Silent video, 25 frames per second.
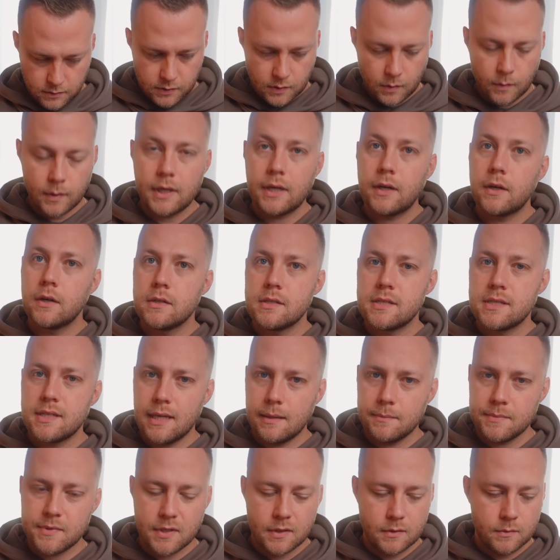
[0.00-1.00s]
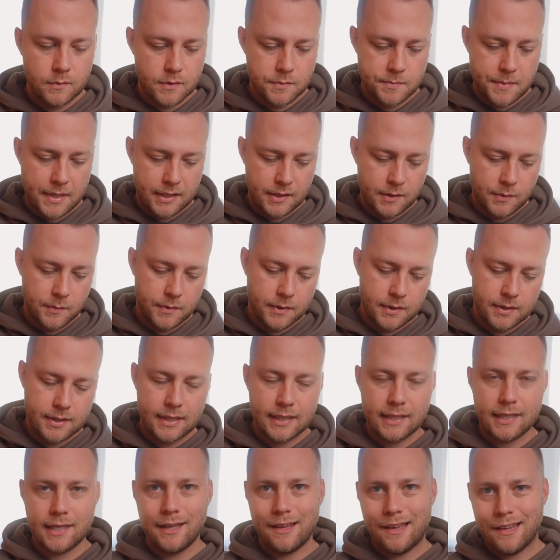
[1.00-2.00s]
So when I heard Samsung was making one
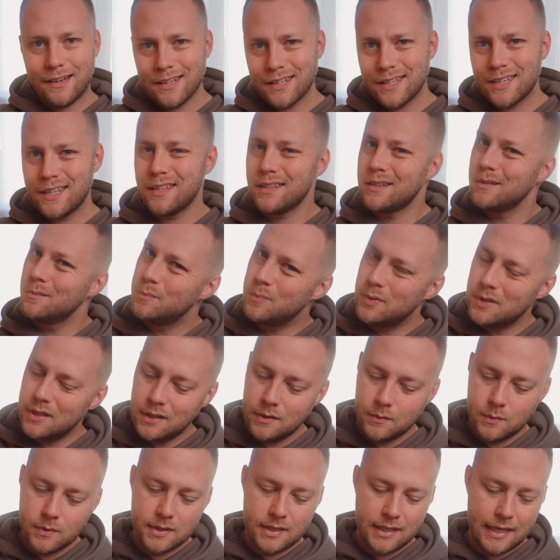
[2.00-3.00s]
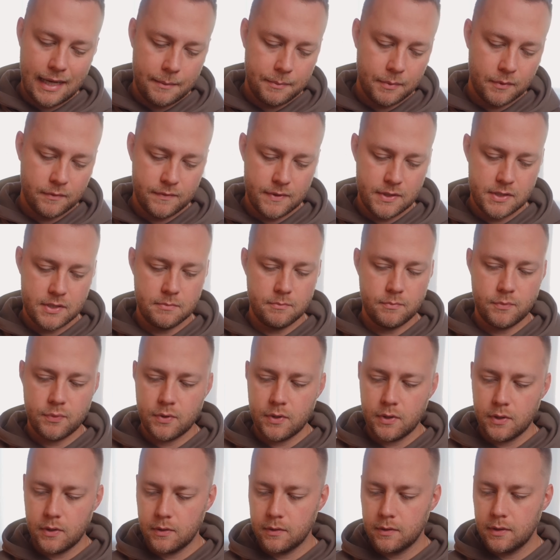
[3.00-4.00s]
that kind of can compete with the Apple Vision
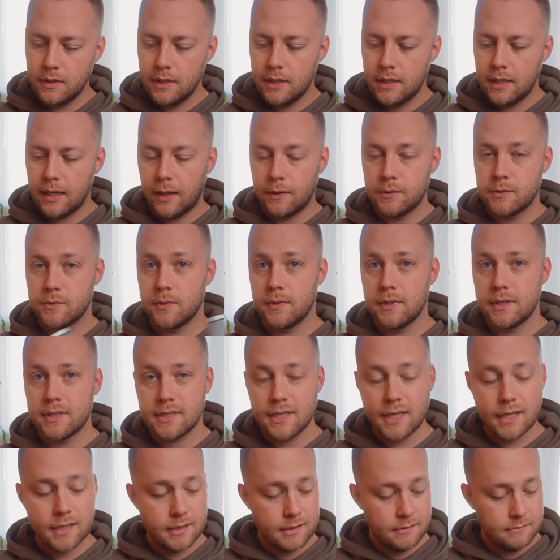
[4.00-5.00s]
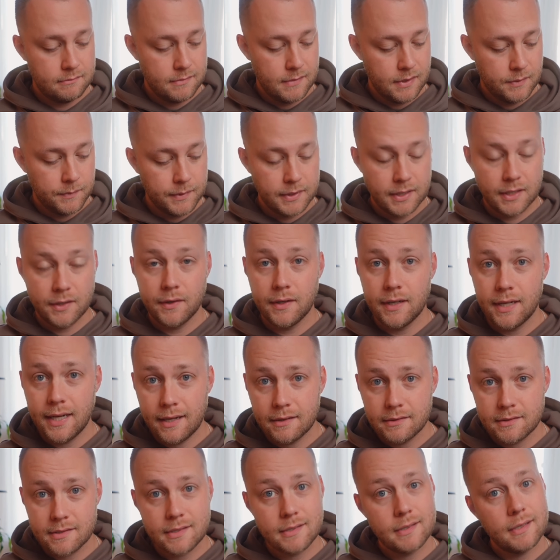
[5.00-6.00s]
Pro, I was really excited, and when they were
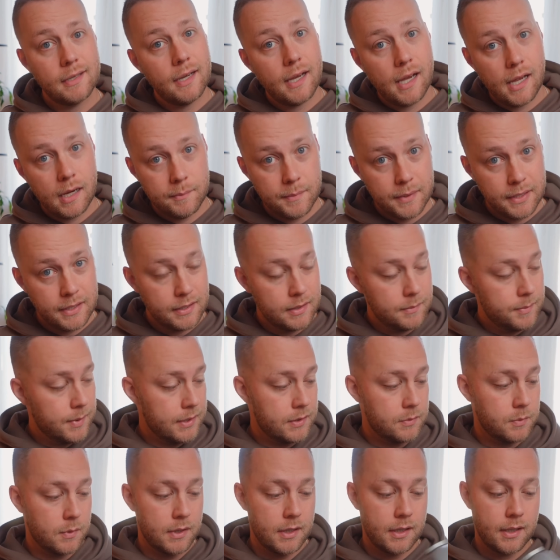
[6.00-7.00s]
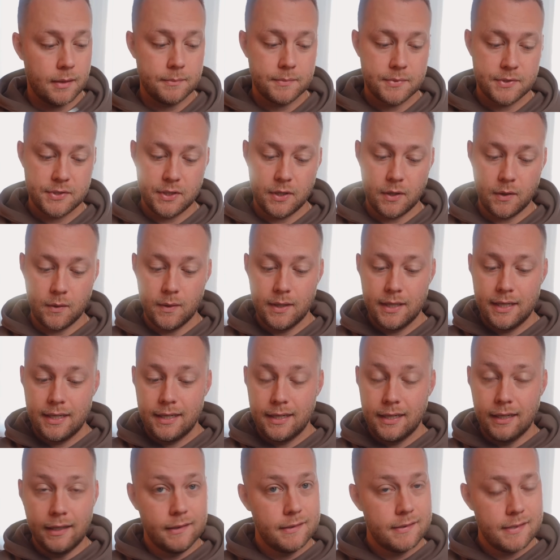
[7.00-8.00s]
announced, I immediately picked one up. So
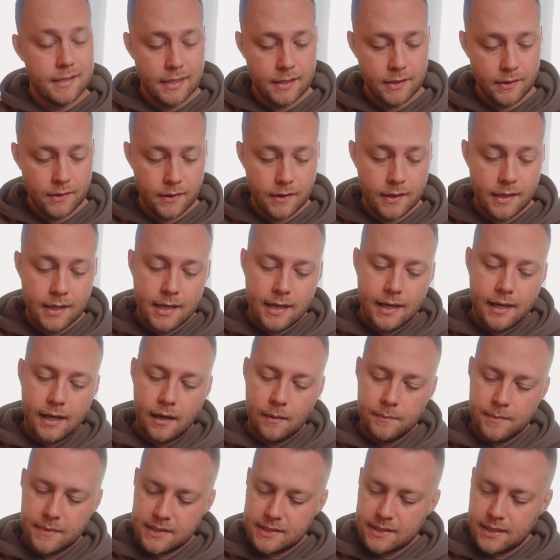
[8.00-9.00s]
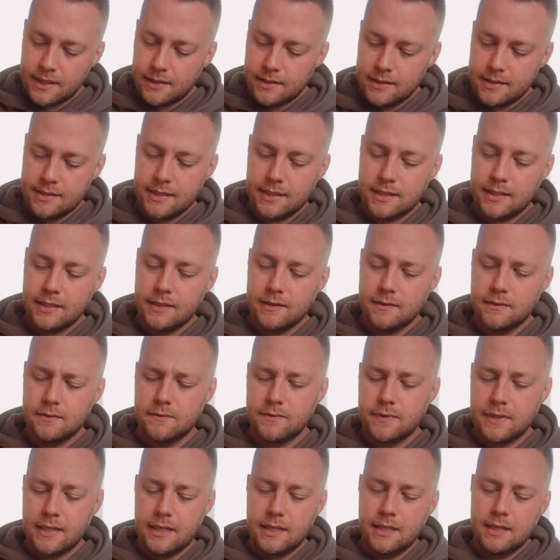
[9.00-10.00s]
it's here. I'm excited to
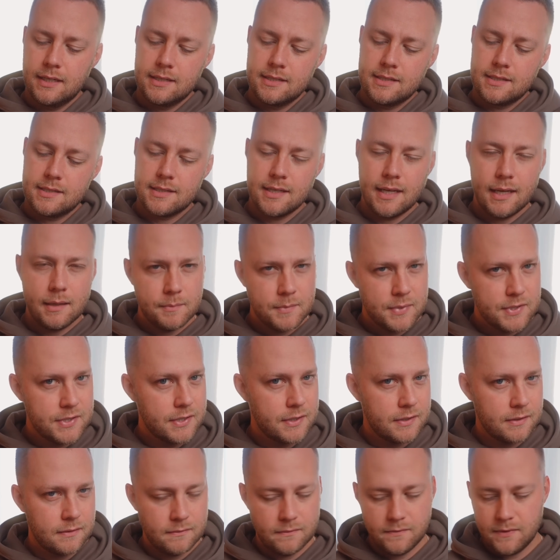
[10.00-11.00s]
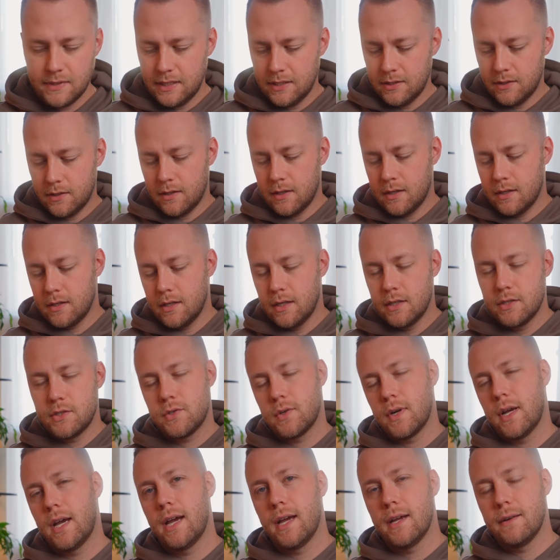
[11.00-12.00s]
give Samsung V R a
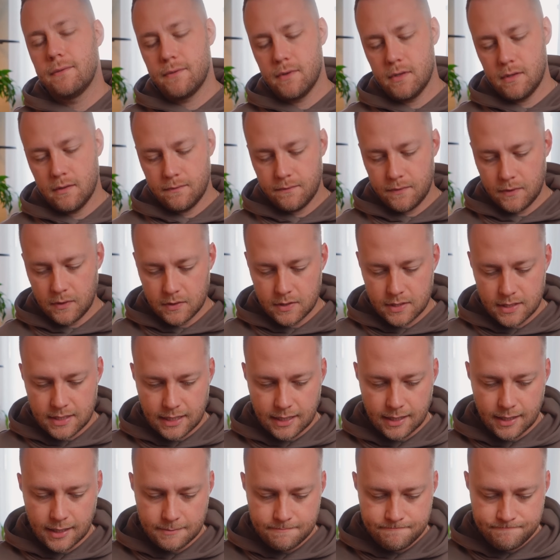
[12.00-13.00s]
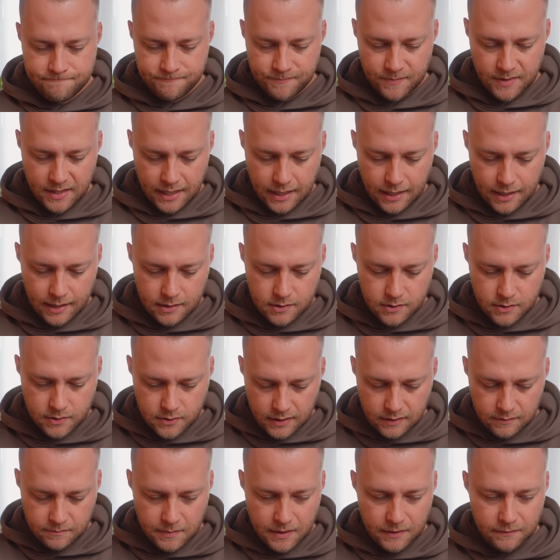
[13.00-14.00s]
try for the first time, and
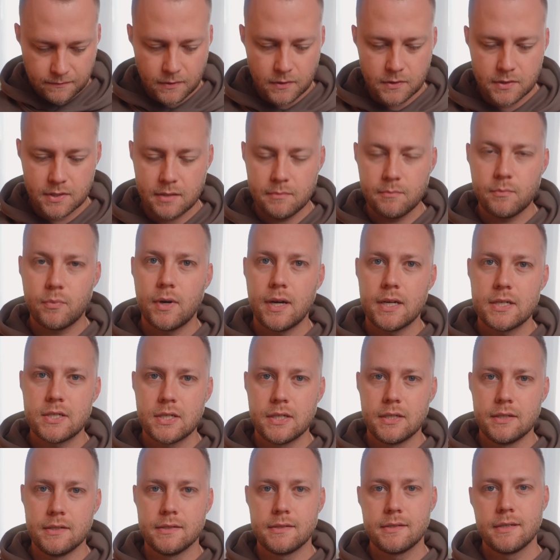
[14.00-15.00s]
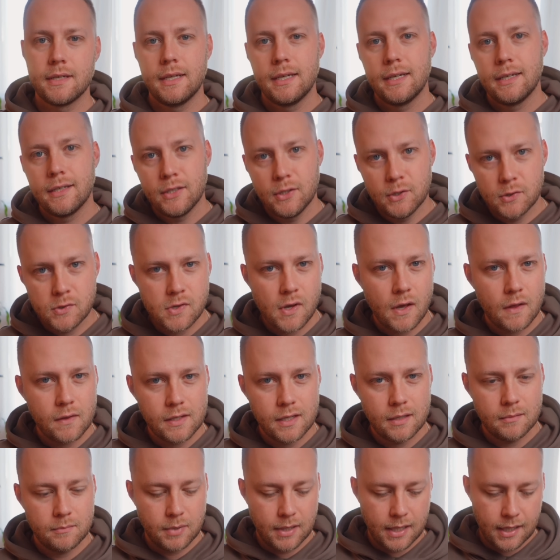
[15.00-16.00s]
just give my first impressions. You saw
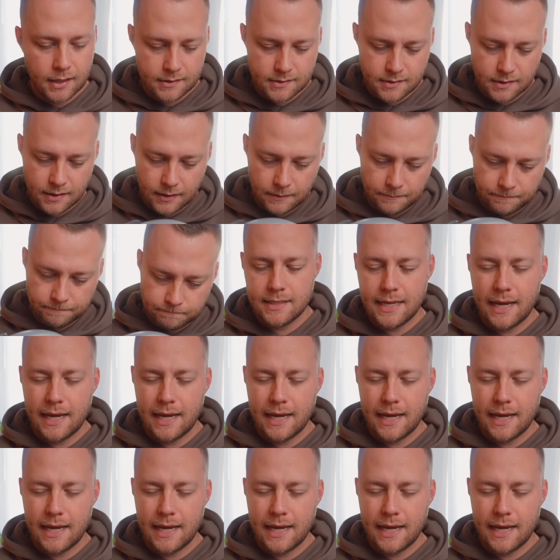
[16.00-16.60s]
the unboxing.